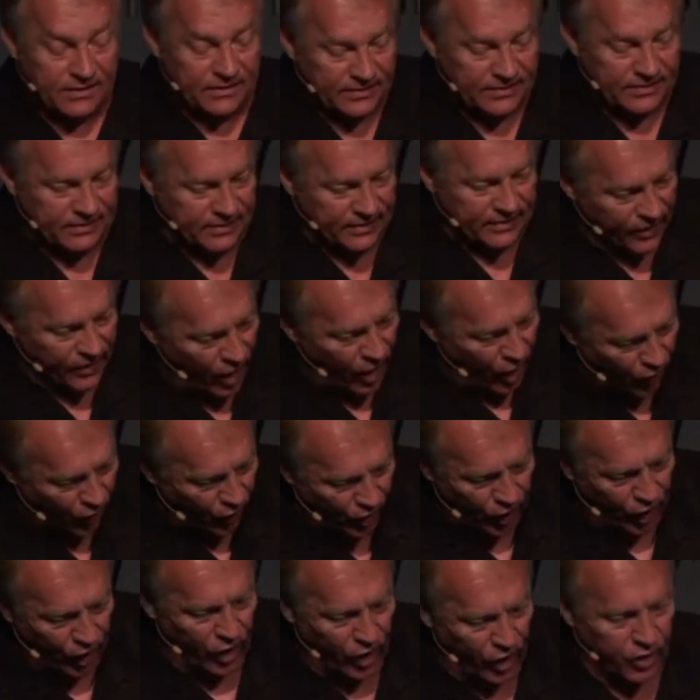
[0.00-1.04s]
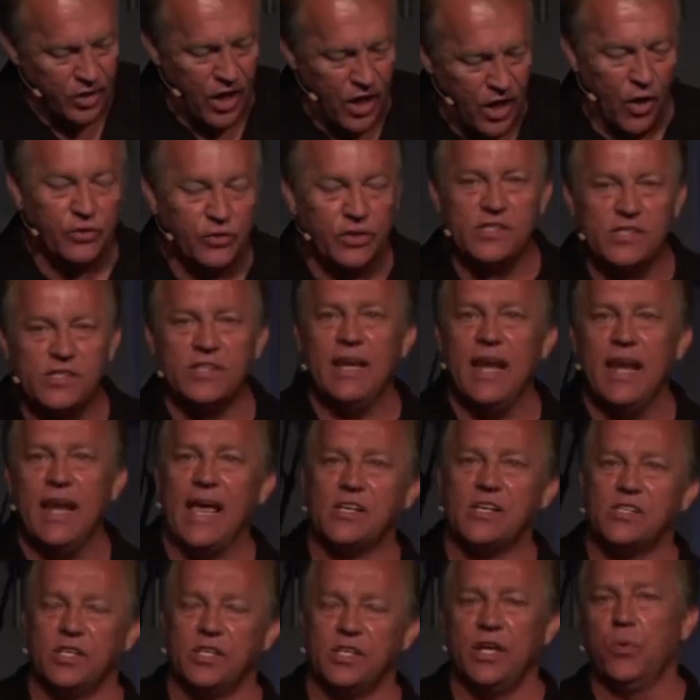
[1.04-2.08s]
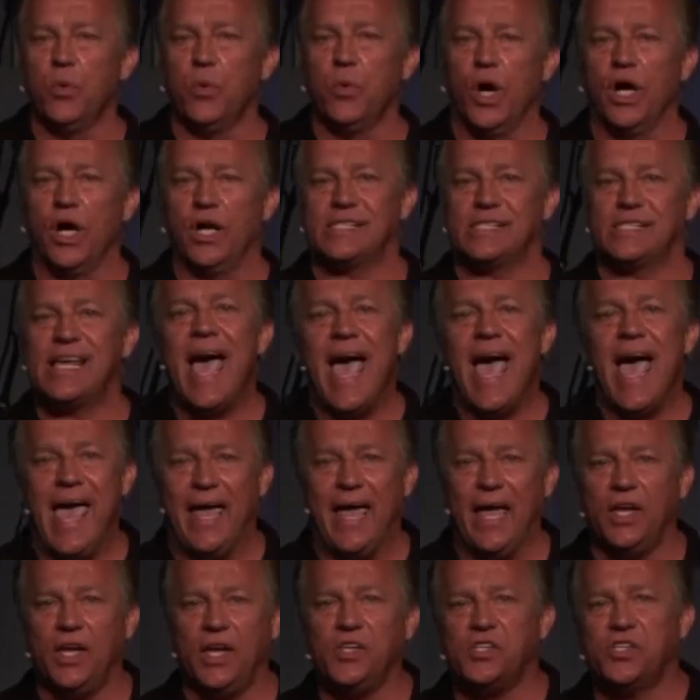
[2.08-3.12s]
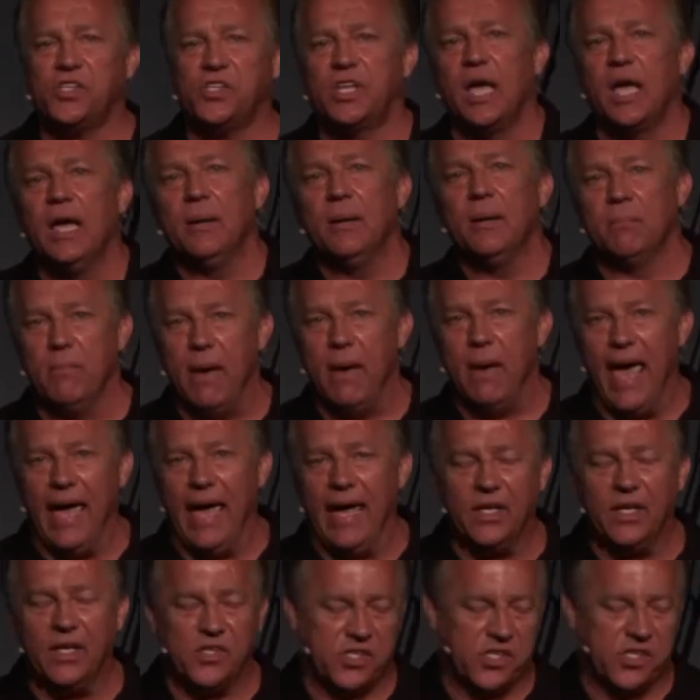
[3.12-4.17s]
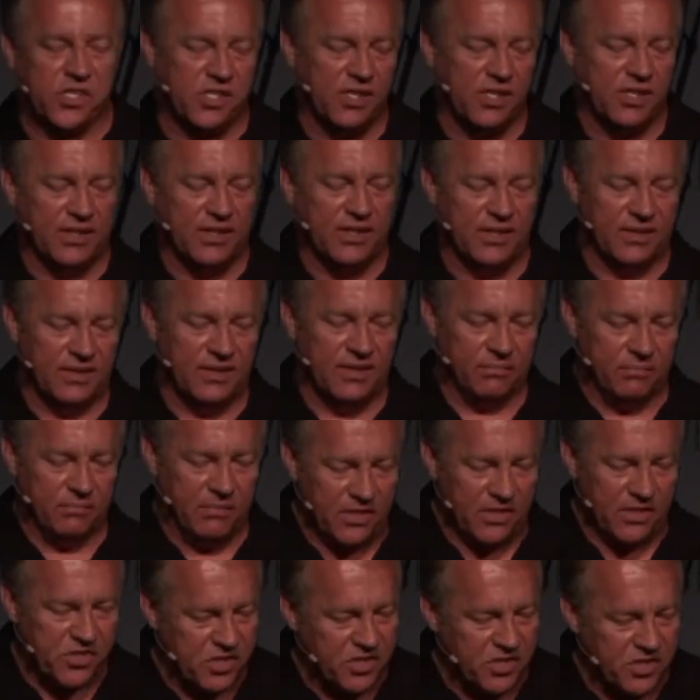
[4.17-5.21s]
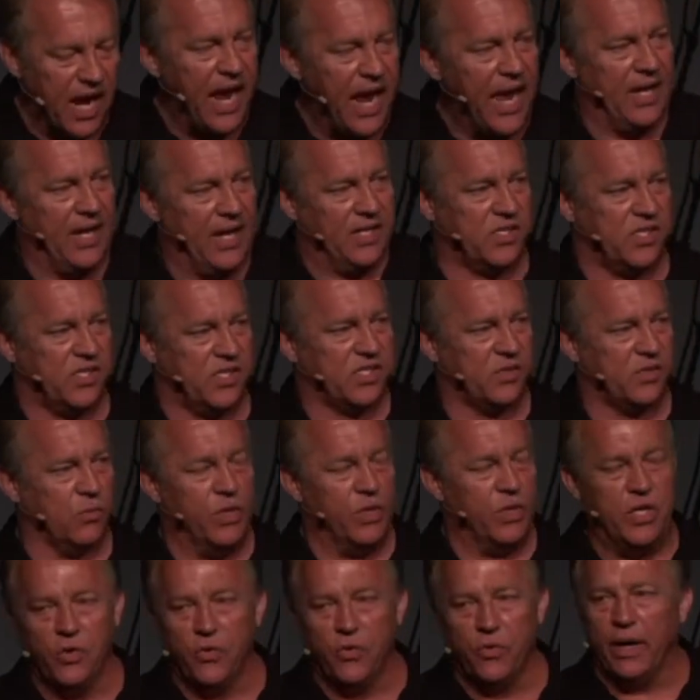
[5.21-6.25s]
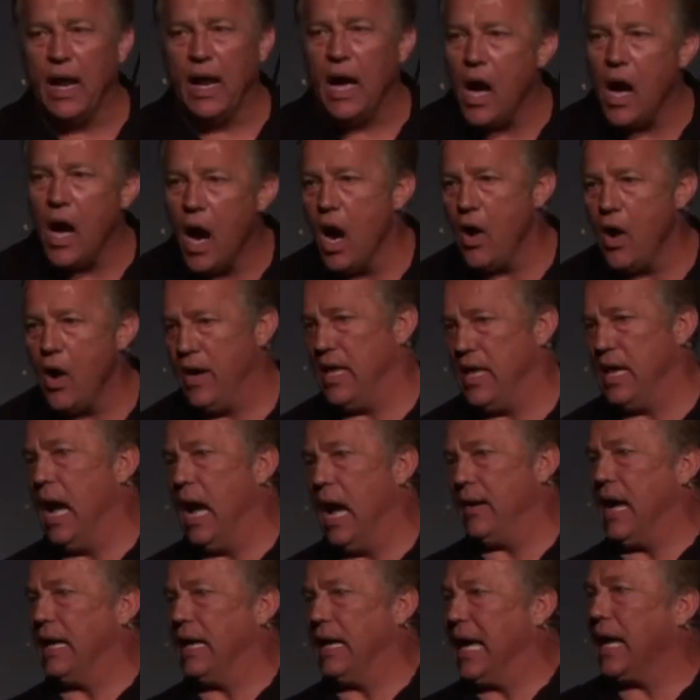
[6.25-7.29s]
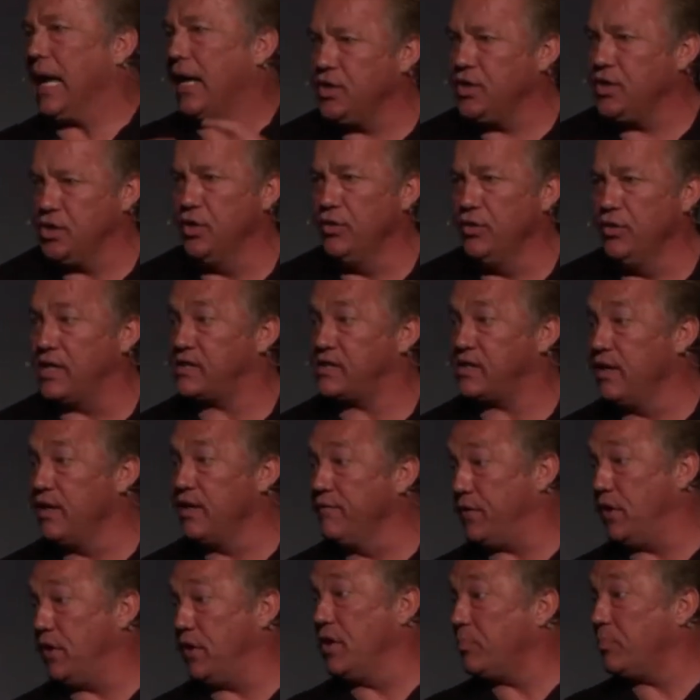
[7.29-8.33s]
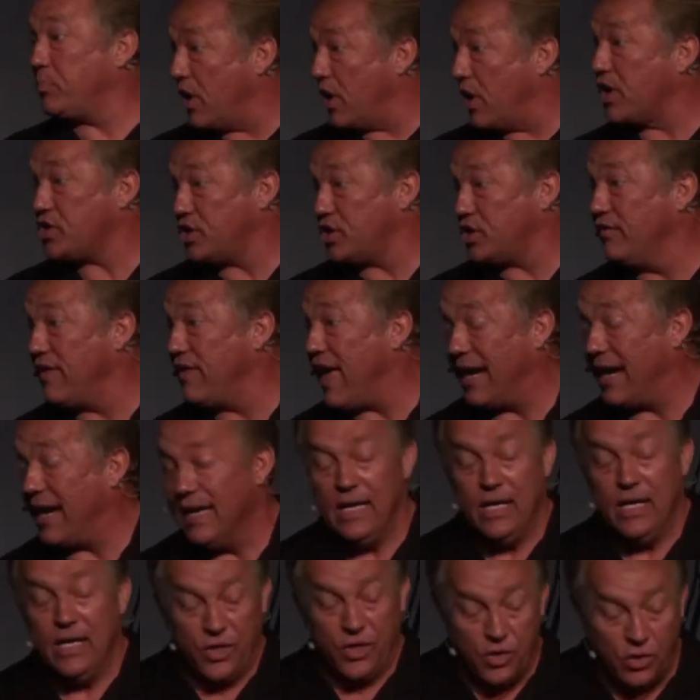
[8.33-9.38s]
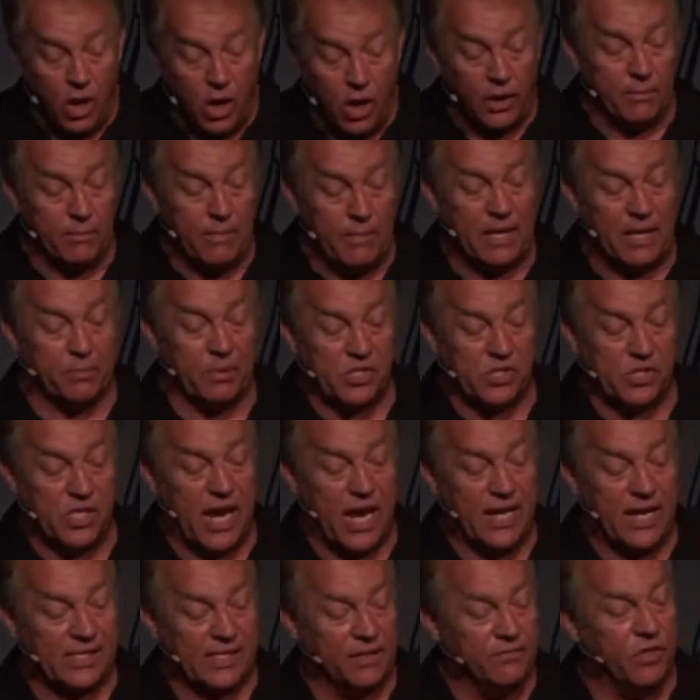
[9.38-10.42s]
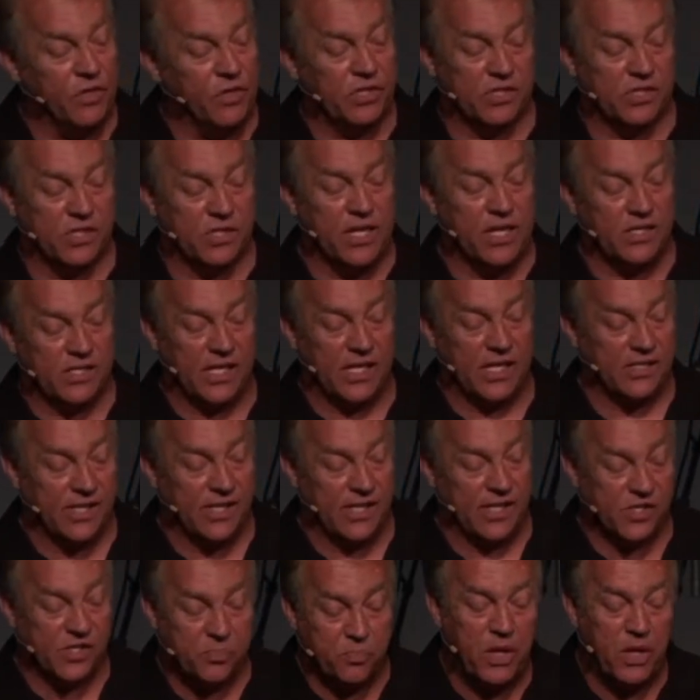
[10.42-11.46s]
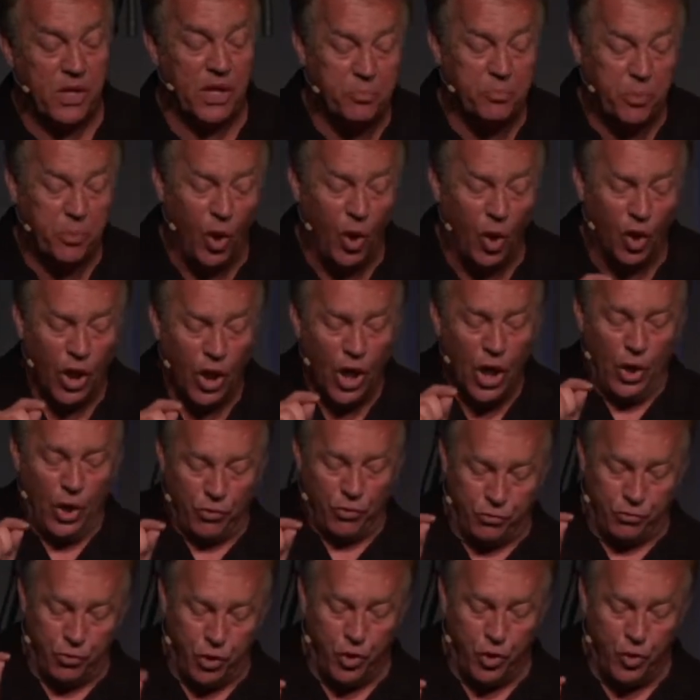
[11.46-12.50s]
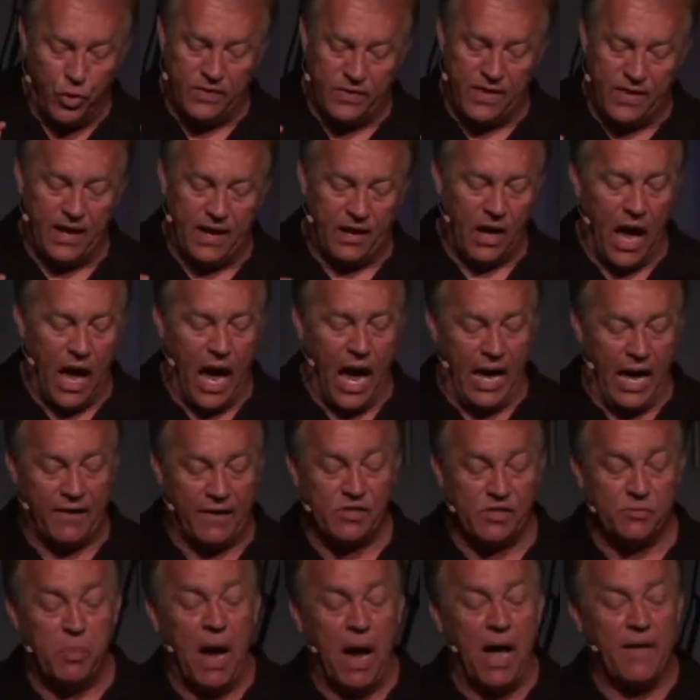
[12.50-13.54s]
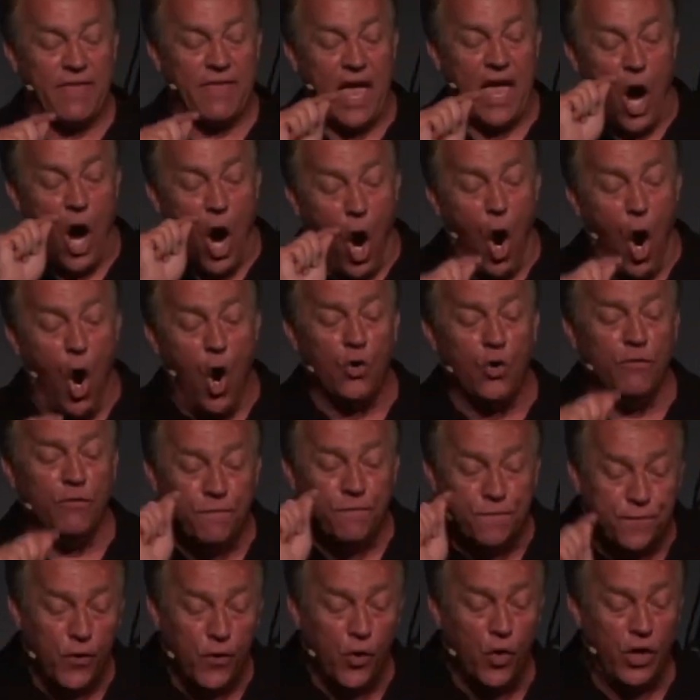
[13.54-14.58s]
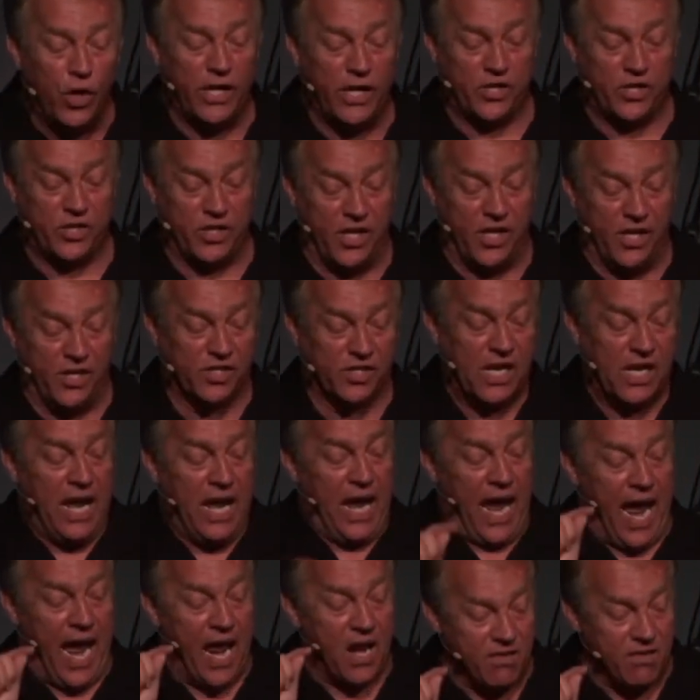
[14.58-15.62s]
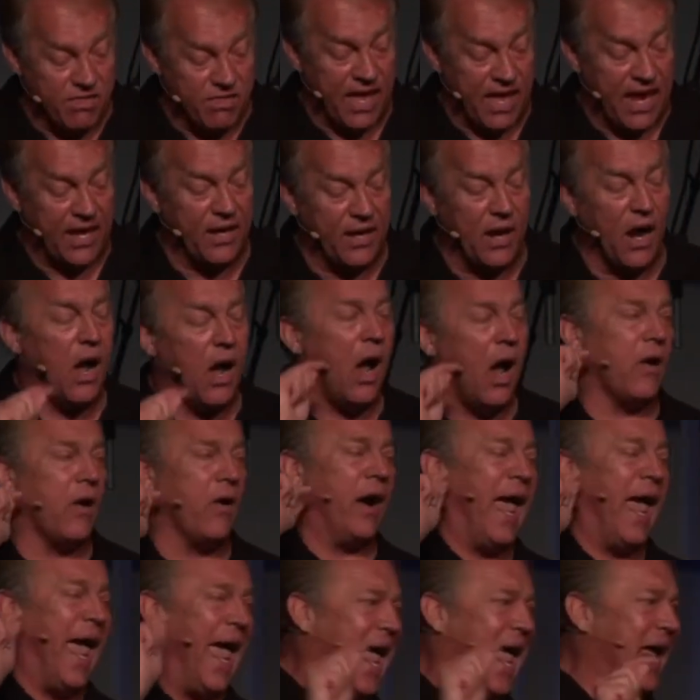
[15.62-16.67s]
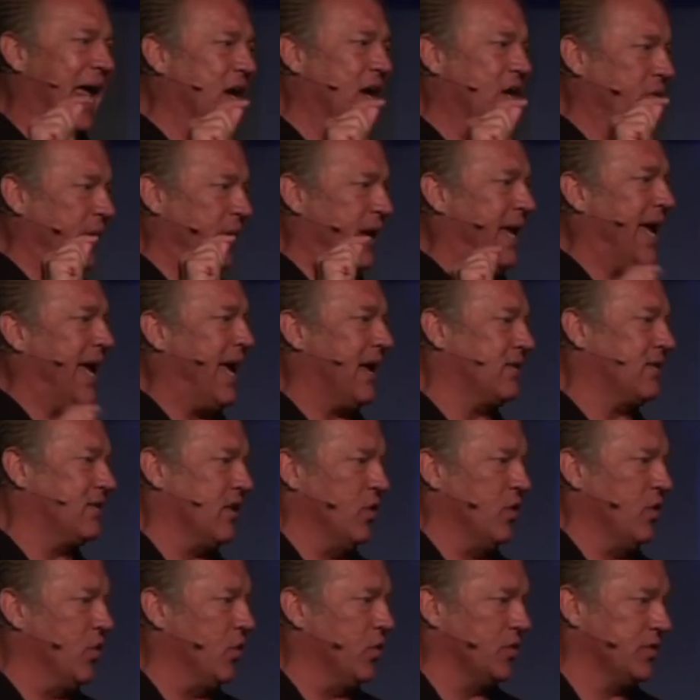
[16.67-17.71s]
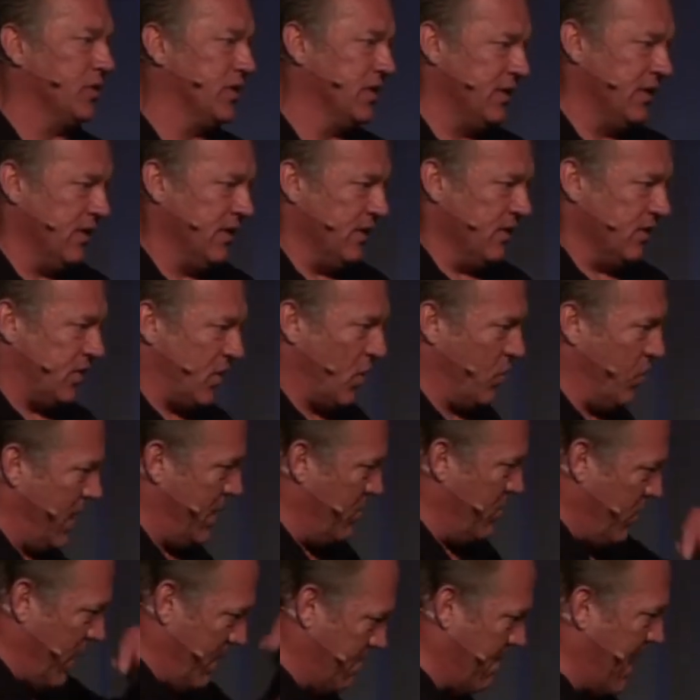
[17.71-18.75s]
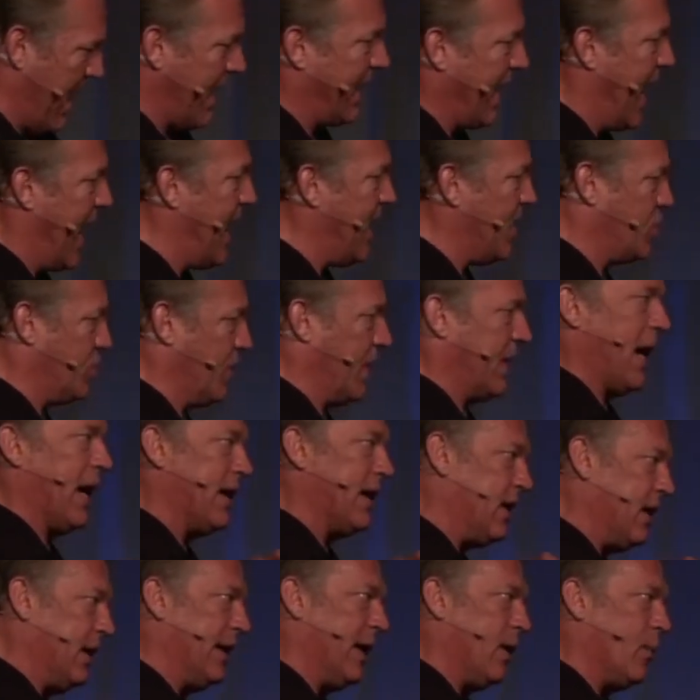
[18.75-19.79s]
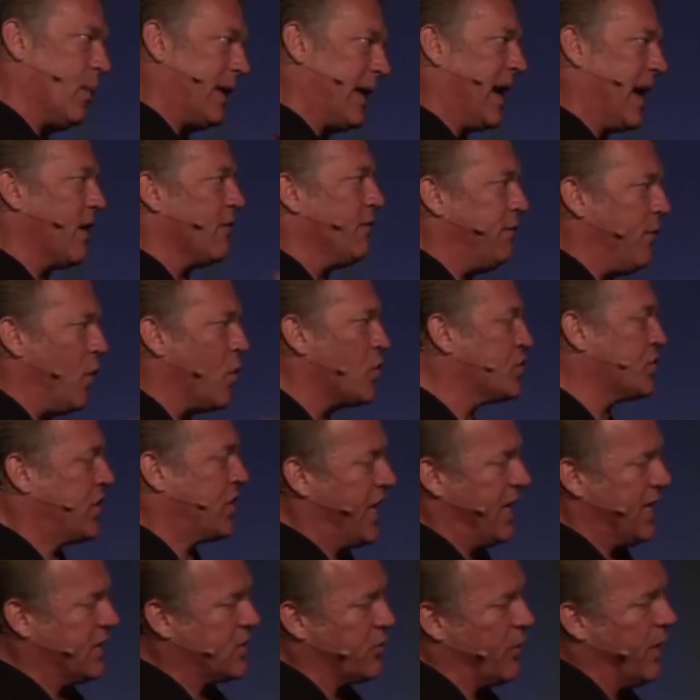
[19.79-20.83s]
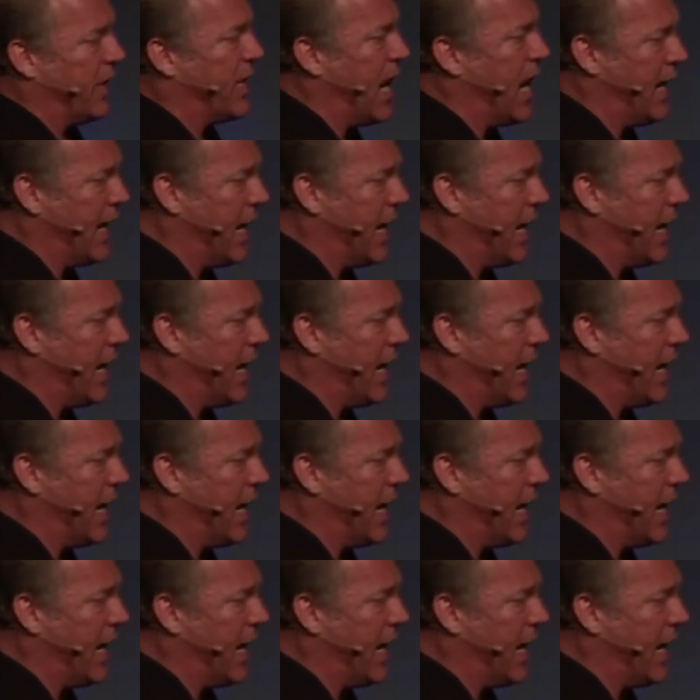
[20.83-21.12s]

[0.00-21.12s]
No good. Notice the next 3 words. Haste makes mistakes. When you're in a hurry, I got to do this, and you feel the pressure of that, you're going to make mistakes. And verse 3 says this, people ruin their lives by their own foolishness and then are angry at the Lord. So we make haste, we kind of force things, and we kind of